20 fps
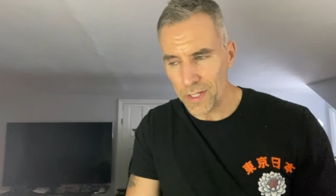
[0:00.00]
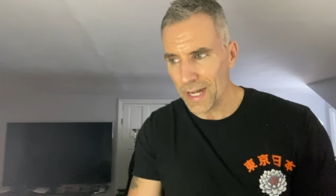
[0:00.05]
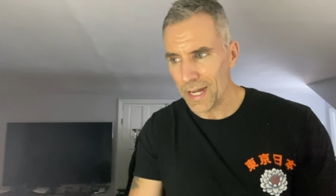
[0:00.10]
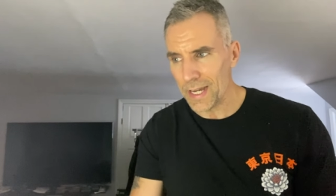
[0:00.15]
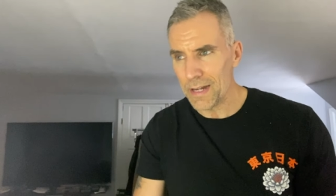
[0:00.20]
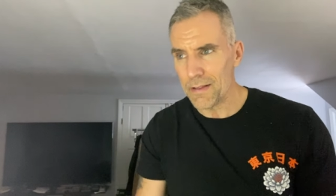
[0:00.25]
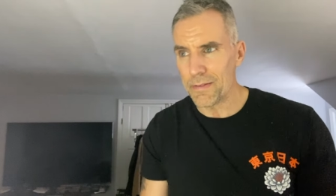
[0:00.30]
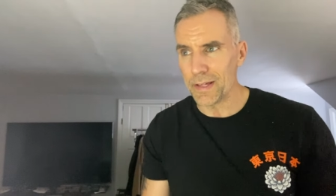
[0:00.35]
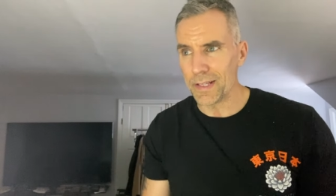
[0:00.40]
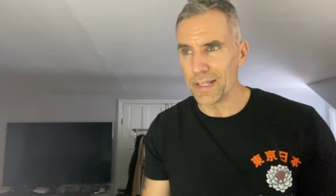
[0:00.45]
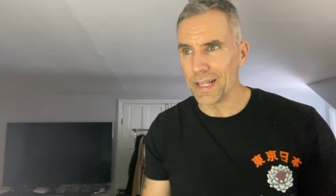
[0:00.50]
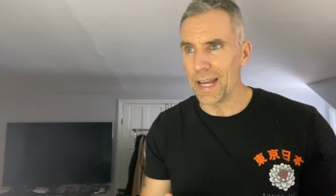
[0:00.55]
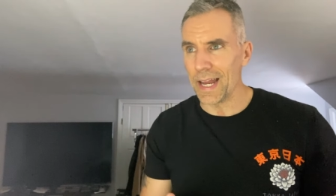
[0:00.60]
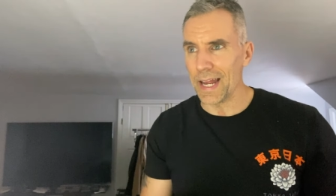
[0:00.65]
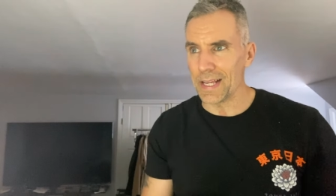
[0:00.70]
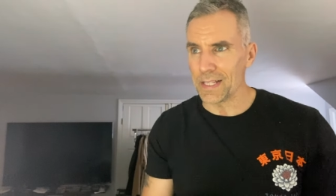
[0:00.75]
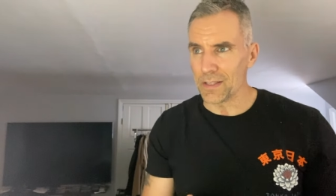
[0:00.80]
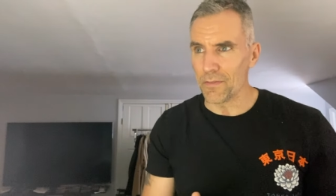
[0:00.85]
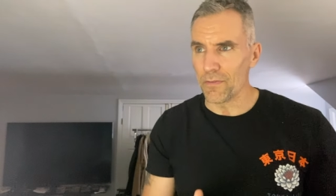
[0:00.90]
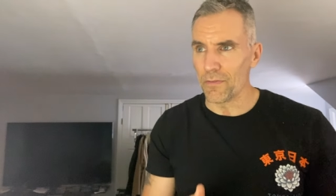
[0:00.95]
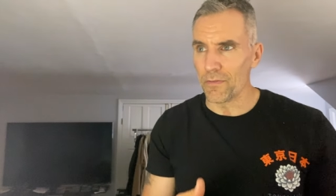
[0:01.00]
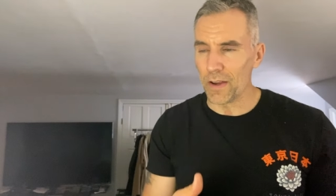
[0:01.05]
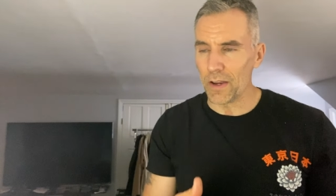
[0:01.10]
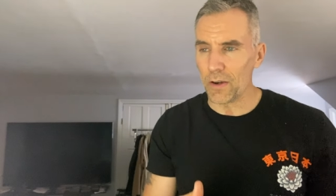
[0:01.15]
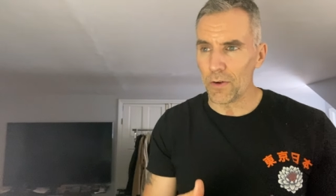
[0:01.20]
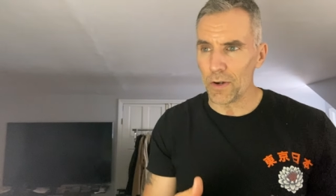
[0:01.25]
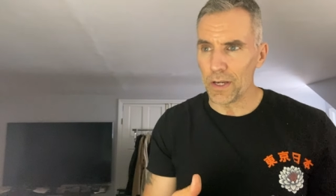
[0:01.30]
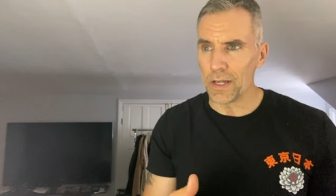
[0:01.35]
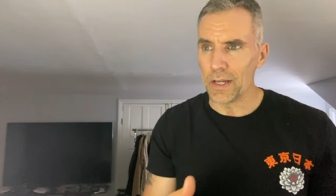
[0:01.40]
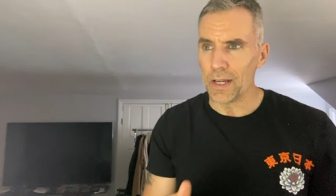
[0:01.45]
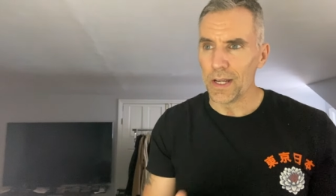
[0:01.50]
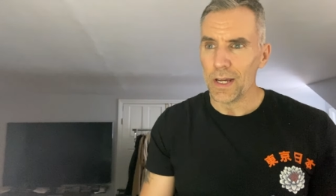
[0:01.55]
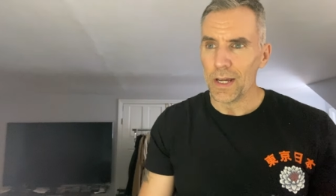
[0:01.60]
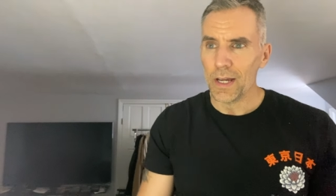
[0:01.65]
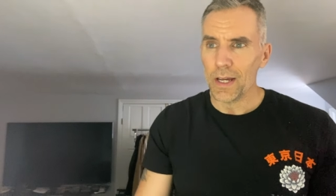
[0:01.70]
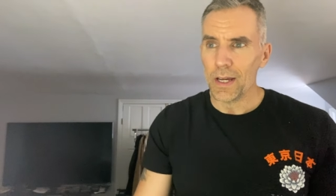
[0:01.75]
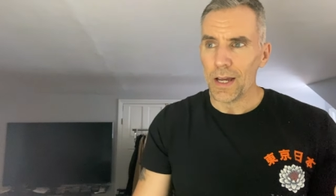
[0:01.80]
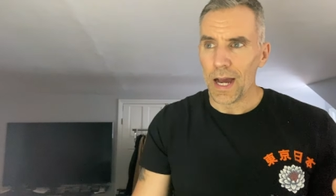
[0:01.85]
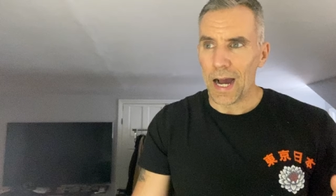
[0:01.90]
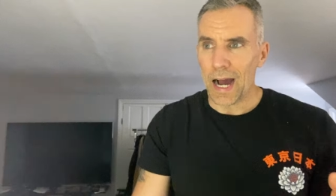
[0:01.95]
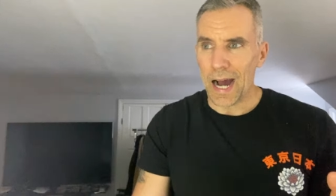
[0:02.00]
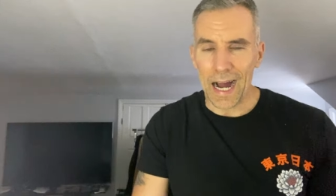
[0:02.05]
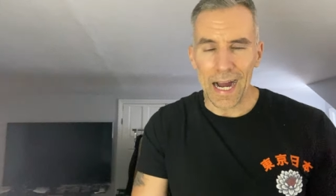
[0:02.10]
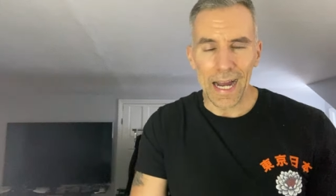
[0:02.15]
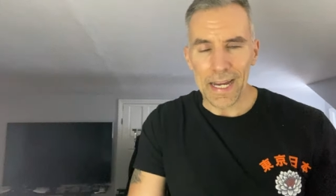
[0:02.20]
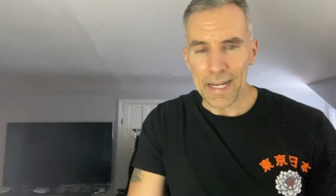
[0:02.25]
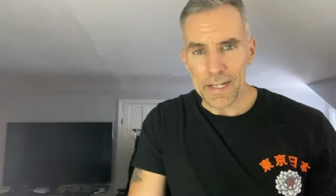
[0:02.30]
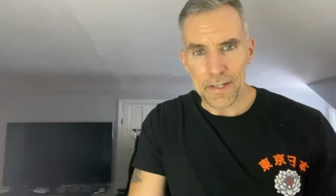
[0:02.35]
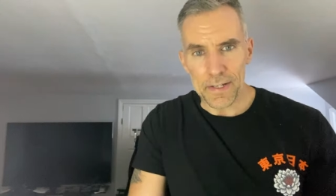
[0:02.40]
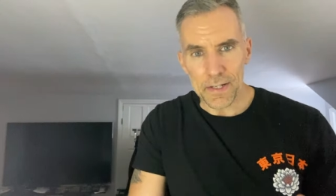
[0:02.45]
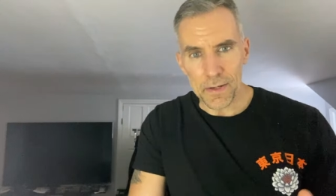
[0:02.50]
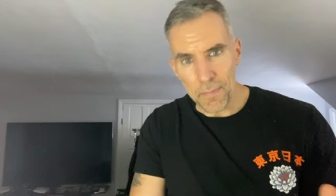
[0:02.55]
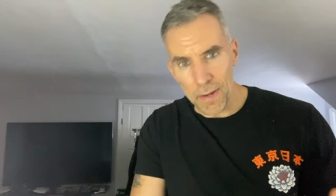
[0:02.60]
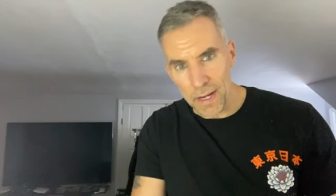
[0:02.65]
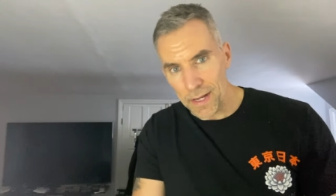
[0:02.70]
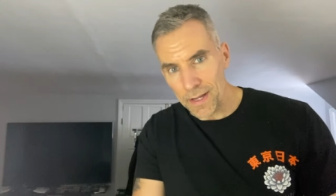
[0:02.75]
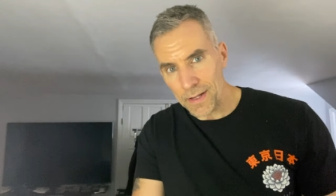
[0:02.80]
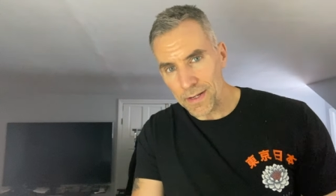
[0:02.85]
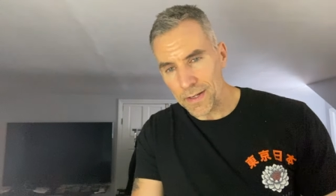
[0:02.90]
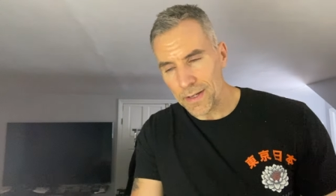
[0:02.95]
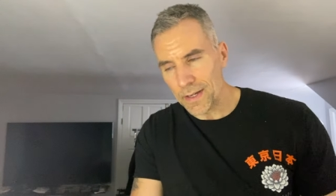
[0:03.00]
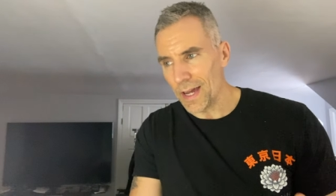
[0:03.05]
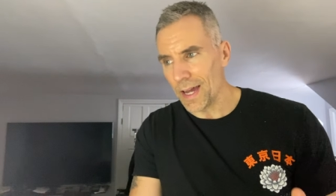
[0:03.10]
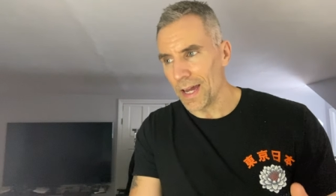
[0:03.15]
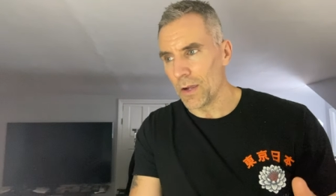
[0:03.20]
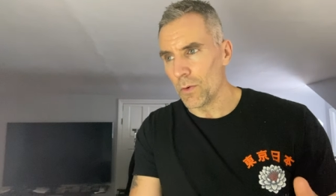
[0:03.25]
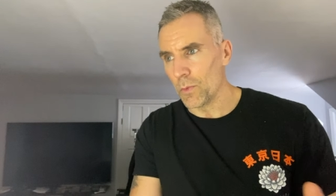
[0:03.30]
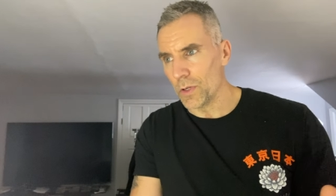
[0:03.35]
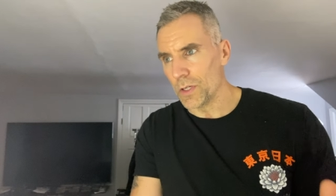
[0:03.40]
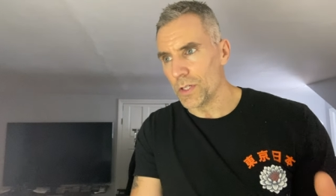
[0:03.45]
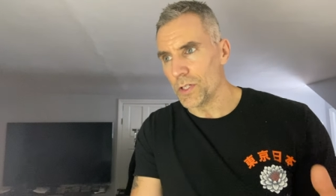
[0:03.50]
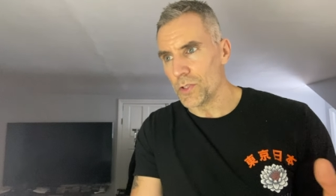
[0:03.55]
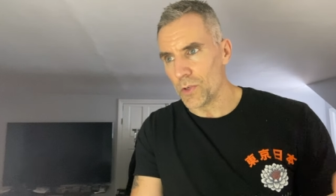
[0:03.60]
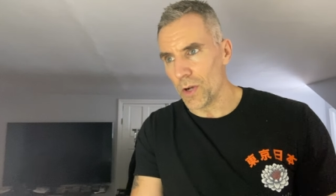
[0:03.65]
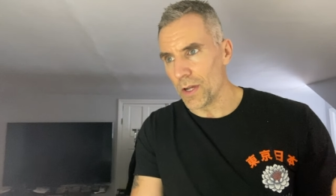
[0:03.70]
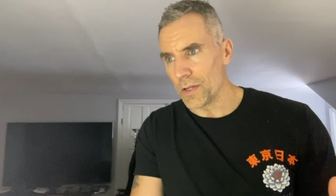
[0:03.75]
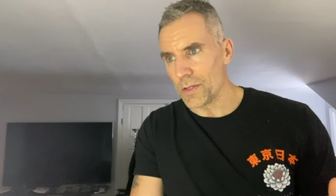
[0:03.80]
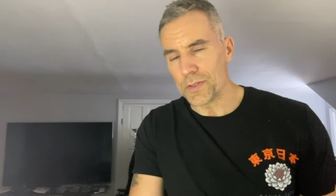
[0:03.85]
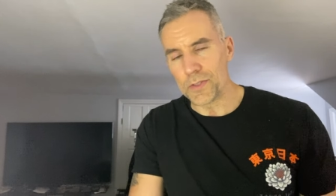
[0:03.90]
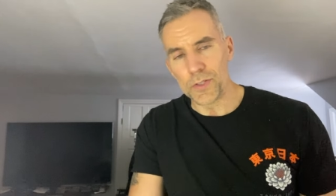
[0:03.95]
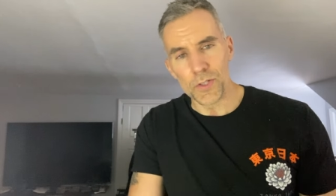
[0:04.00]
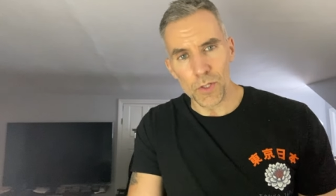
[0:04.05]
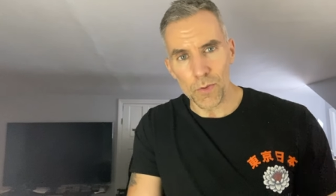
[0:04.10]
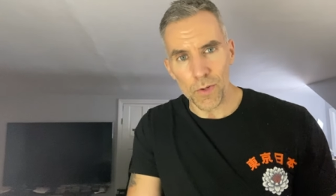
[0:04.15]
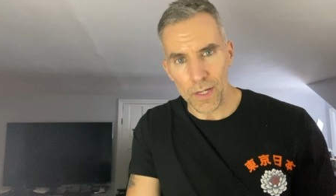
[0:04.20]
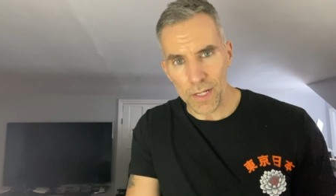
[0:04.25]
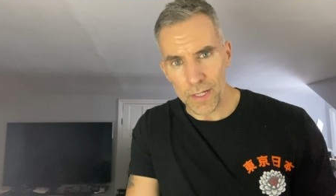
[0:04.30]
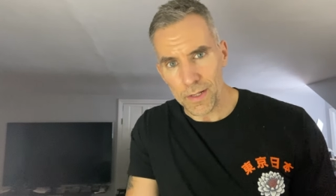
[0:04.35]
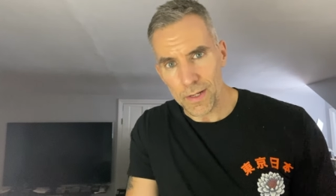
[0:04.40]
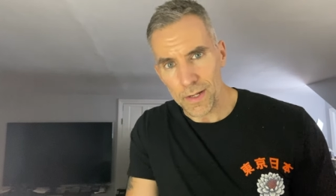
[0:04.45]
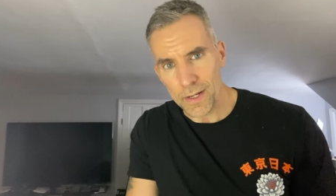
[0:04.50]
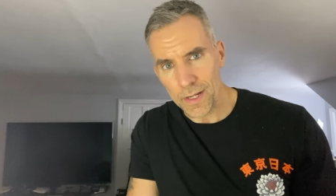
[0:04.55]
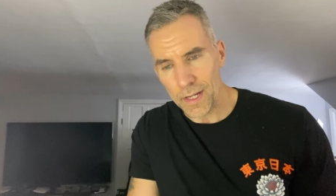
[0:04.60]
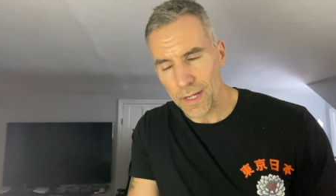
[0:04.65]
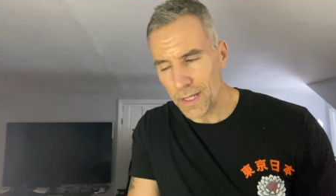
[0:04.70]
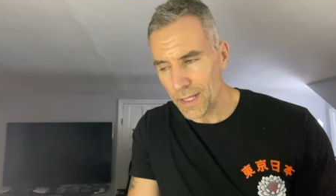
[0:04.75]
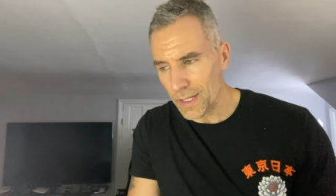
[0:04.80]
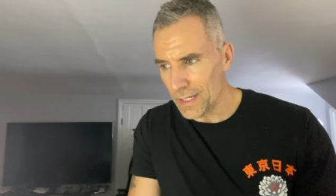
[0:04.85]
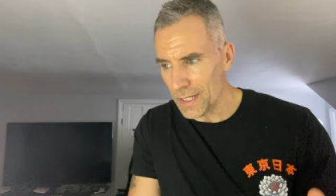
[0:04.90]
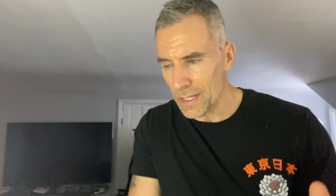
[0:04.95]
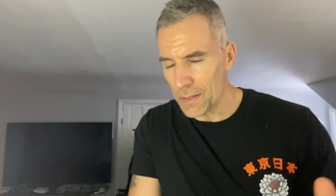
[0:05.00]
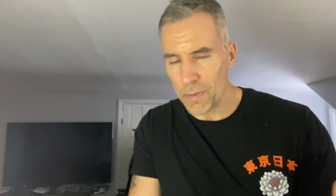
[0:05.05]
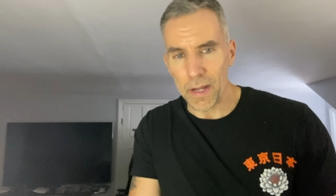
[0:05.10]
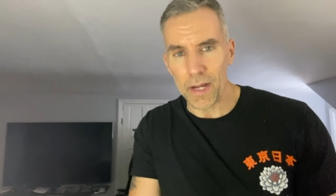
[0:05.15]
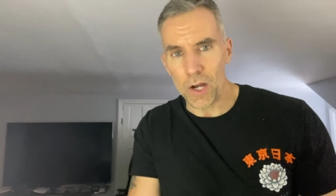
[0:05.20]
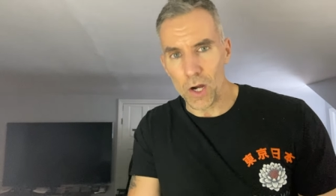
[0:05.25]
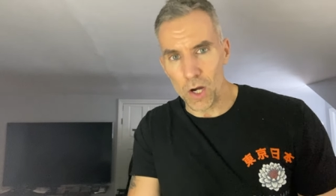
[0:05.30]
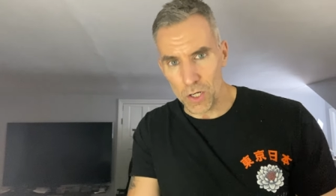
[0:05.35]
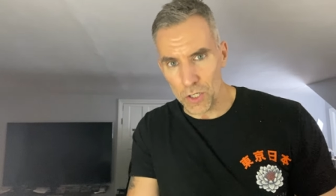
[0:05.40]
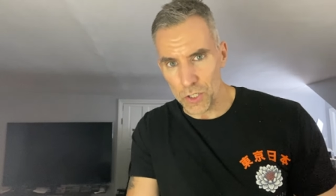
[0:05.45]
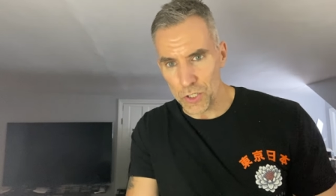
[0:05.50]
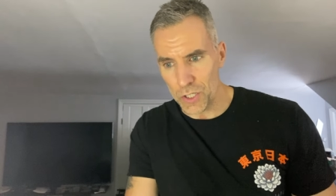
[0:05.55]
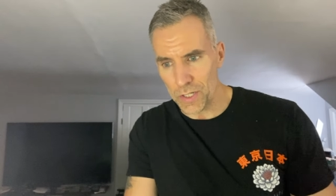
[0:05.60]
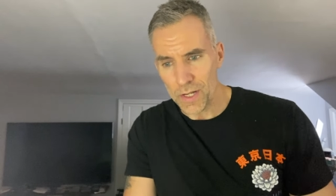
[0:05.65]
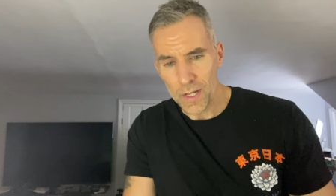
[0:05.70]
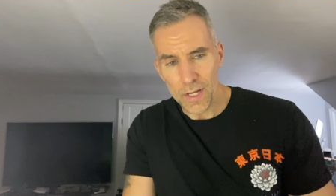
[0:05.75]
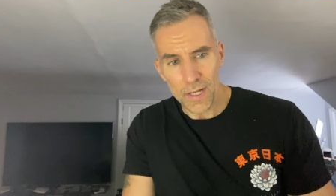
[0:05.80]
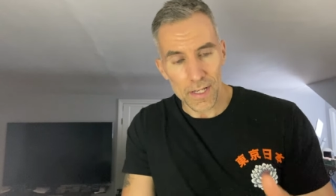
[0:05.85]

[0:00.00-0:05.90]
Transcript: Anything that has a very high demand, I would trust doing an eBay auction,